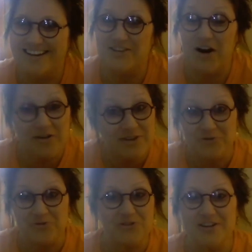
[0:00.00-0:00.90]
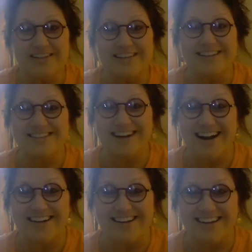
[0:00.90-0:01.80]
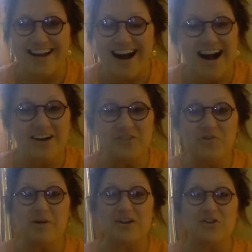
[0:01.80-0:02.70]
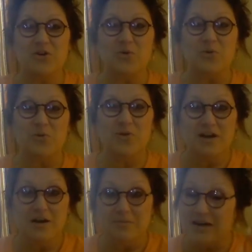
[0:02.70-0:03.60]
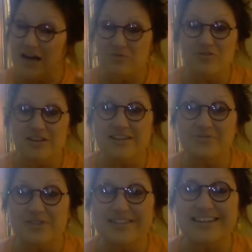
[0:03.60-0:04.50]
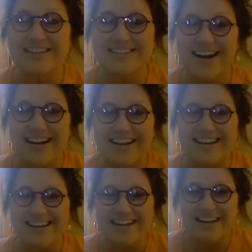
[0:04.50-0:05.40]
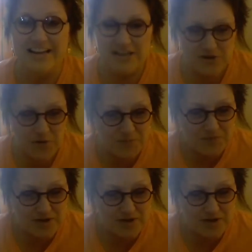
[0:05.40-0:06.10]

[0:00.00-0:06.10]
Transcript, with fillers: So I'm getting really excited. I don't know about you, but I'm really, really excited. So